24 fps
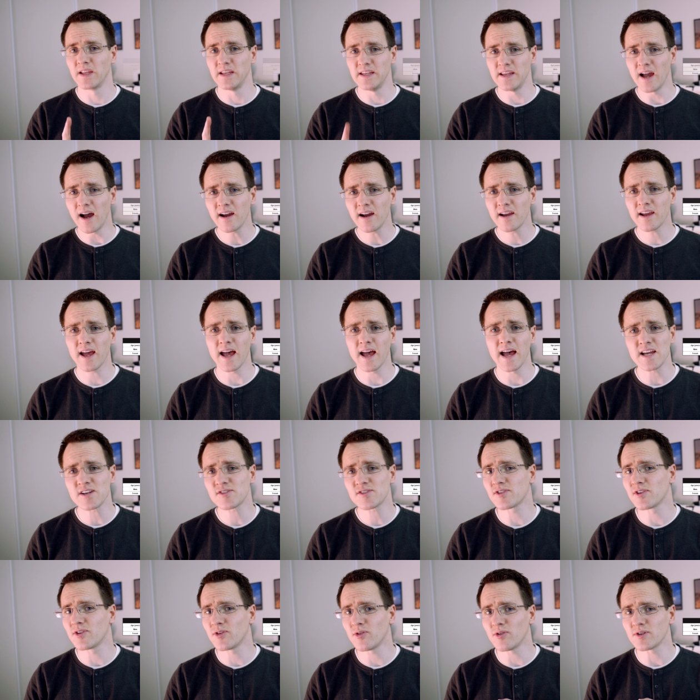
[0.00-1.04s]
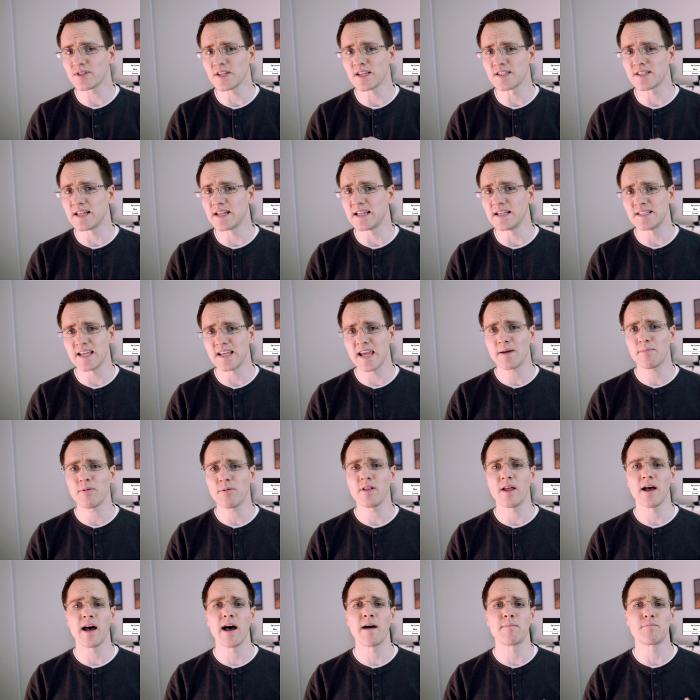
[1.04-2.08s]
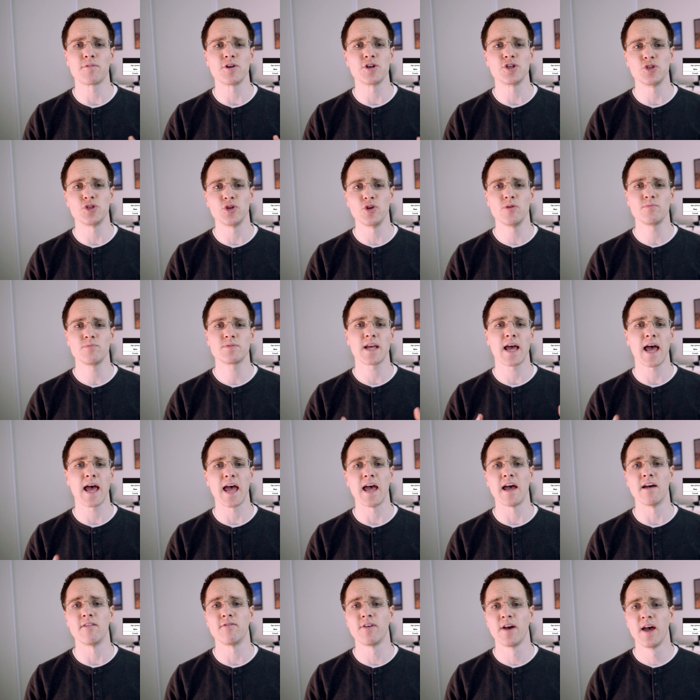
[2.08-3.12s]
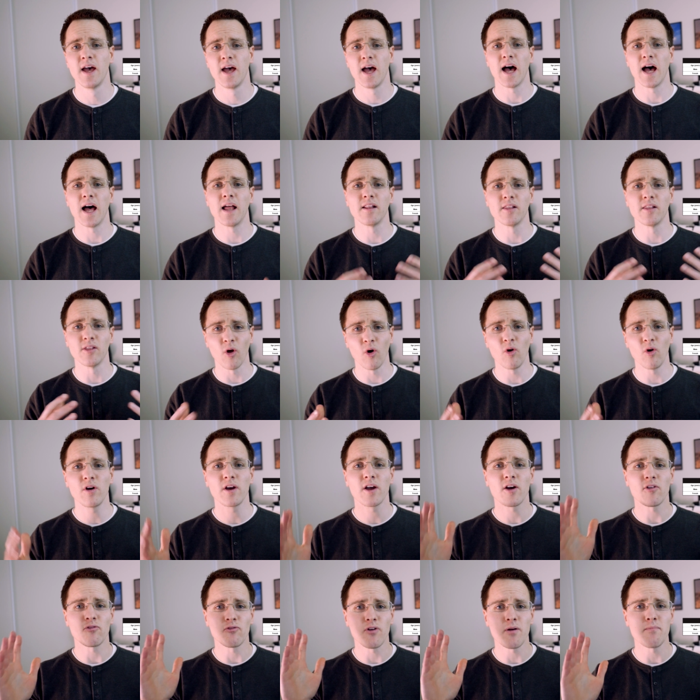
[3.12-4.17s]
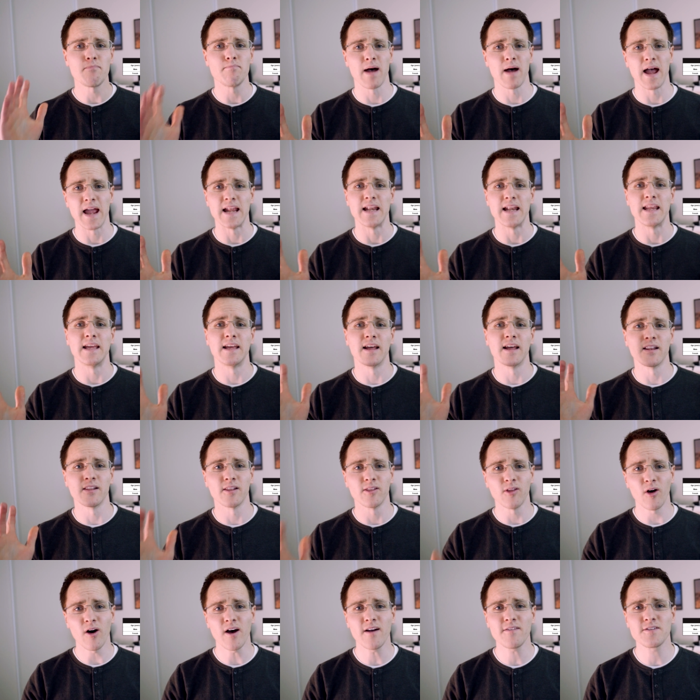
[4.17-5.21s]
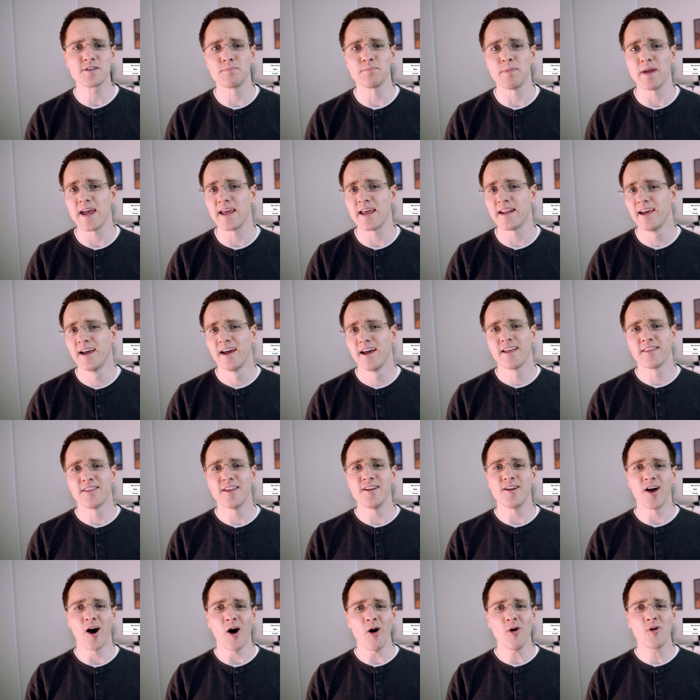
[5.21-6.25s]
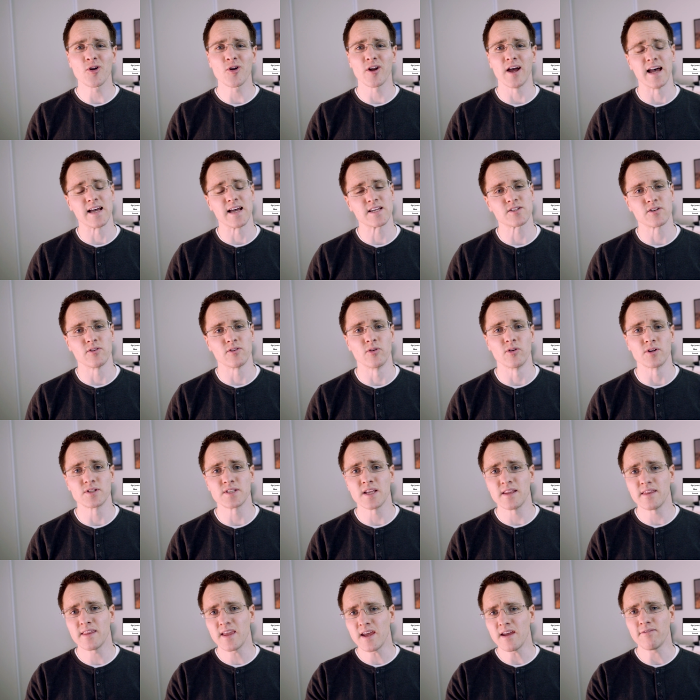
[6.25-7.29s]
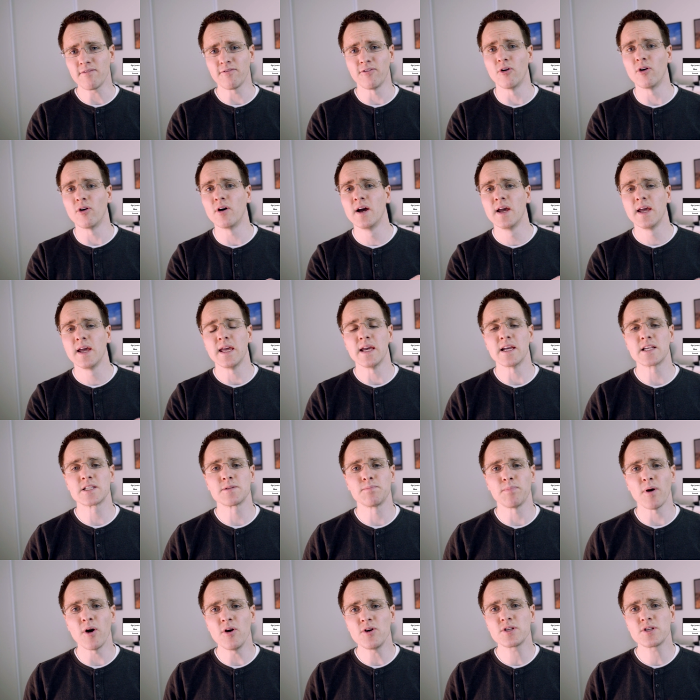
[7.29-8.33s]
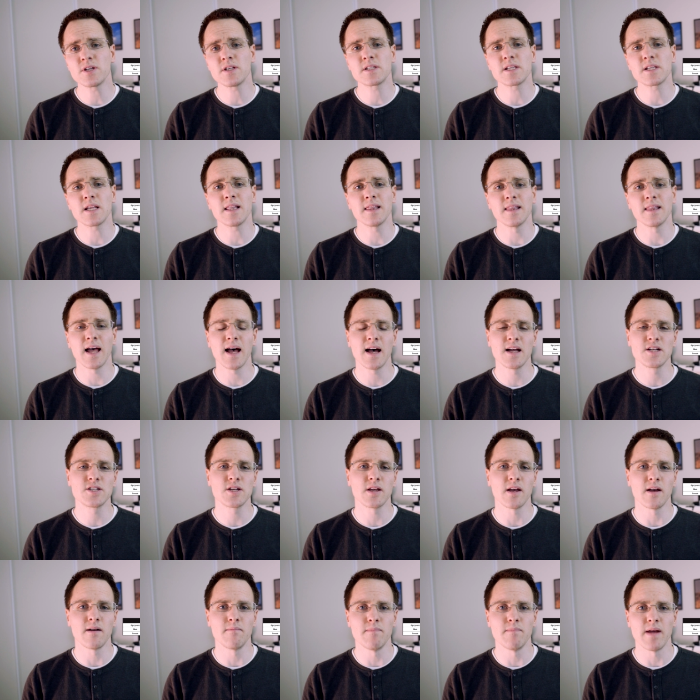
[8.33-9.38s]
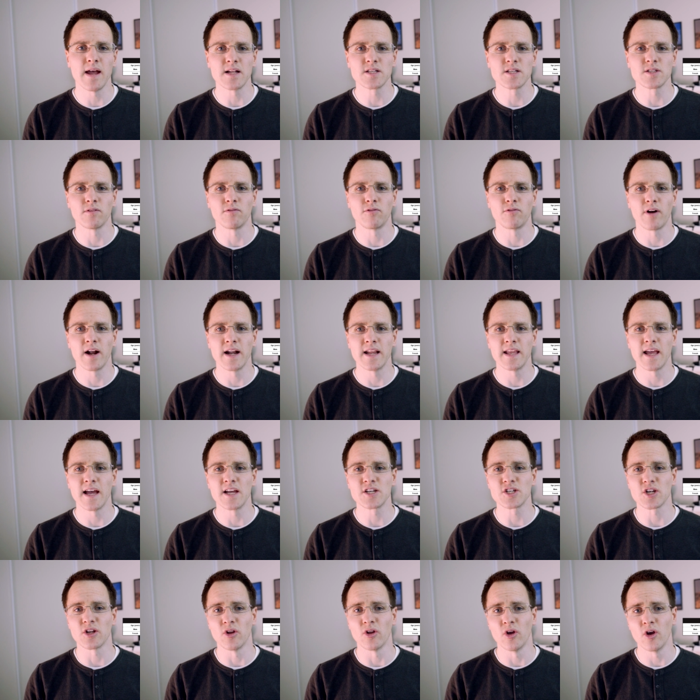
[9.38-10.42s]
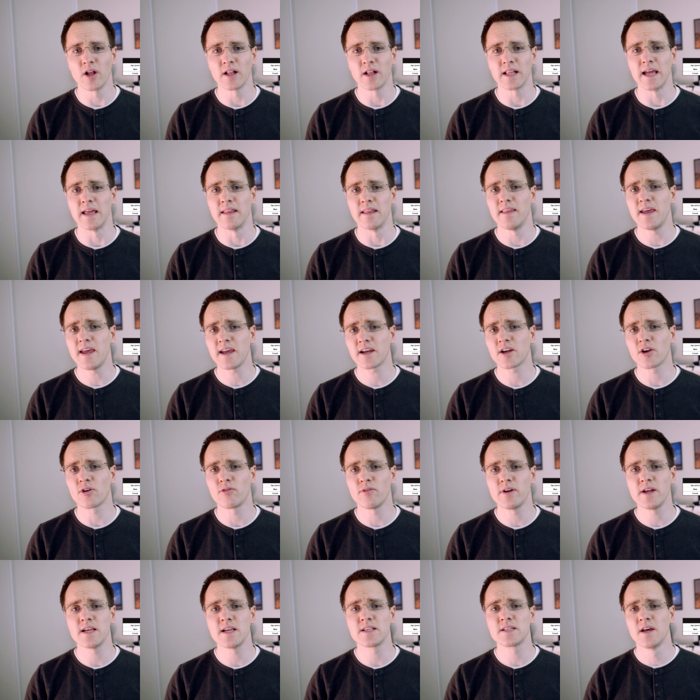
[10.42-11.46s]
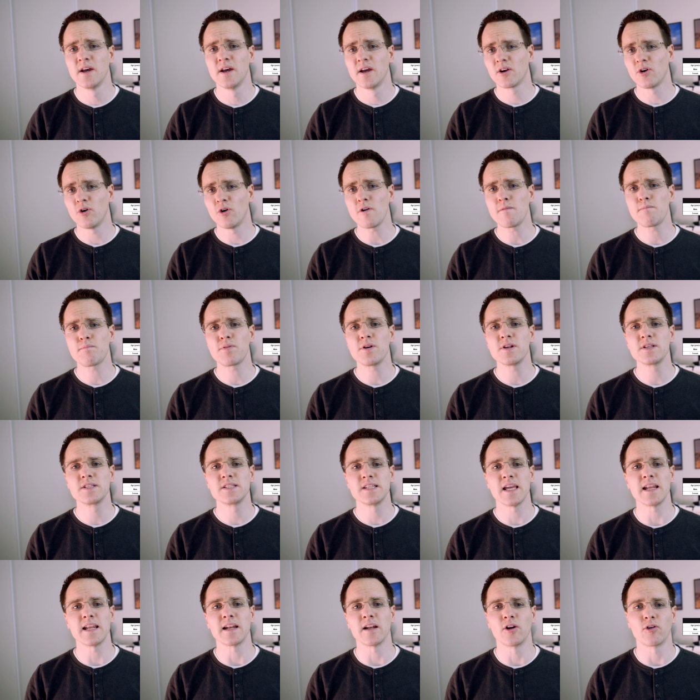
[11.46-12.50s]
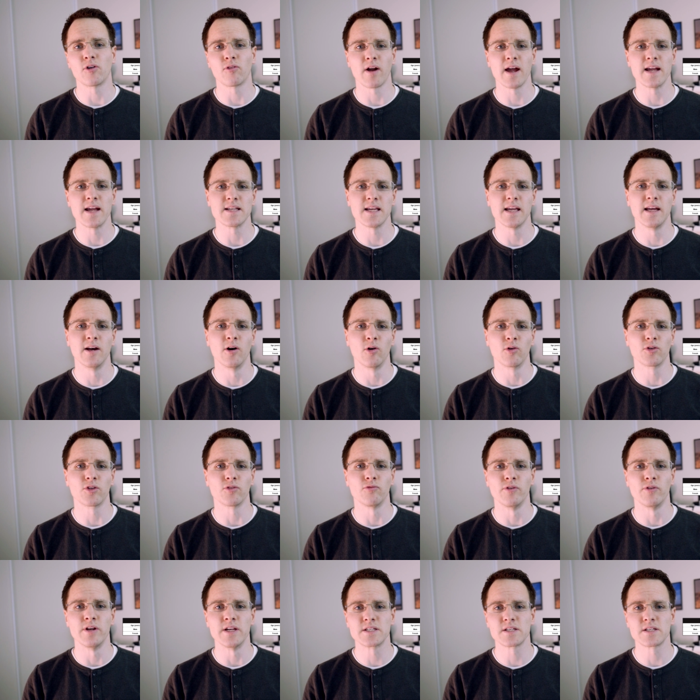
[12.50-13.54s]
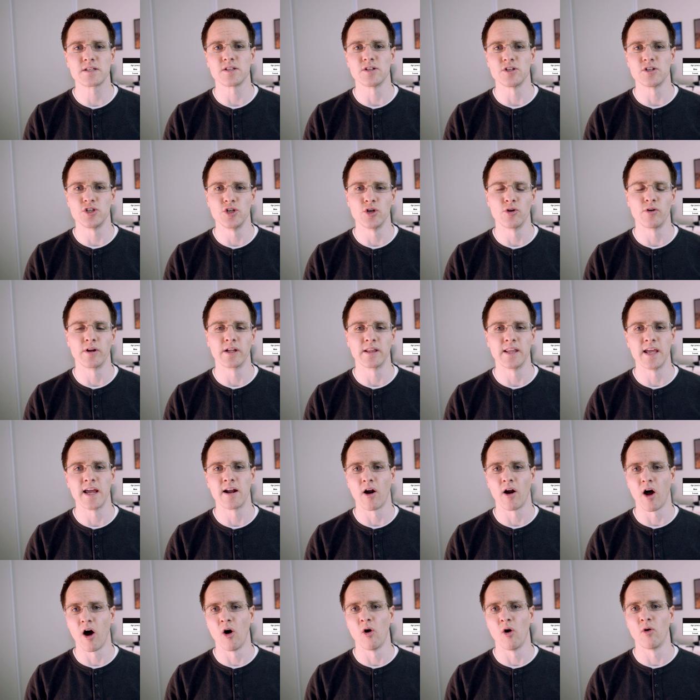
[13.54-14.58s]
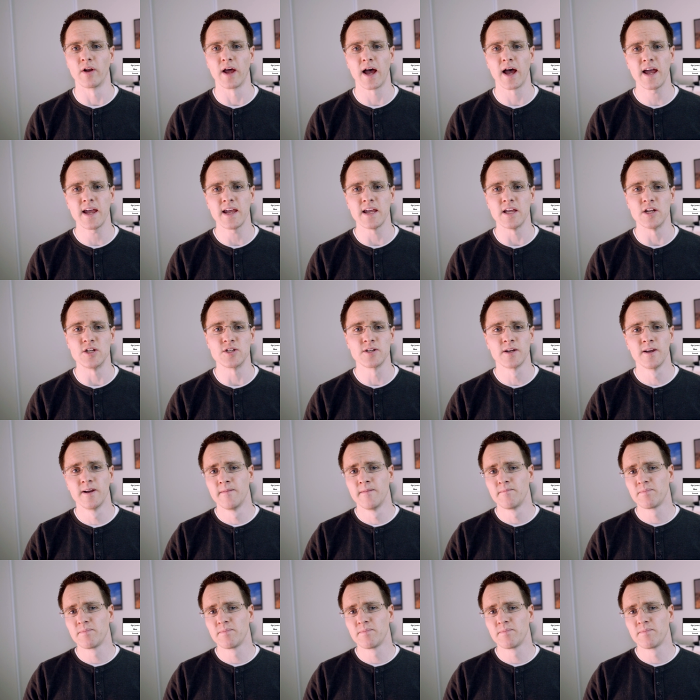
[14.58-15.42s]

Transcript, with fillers: Younger astronauts, as an example, are presumed to have a longer remaining lifespan than older astronauts, and therefore, exposure to larger amounts of radiation early in their careers could present greater health risks during their old age.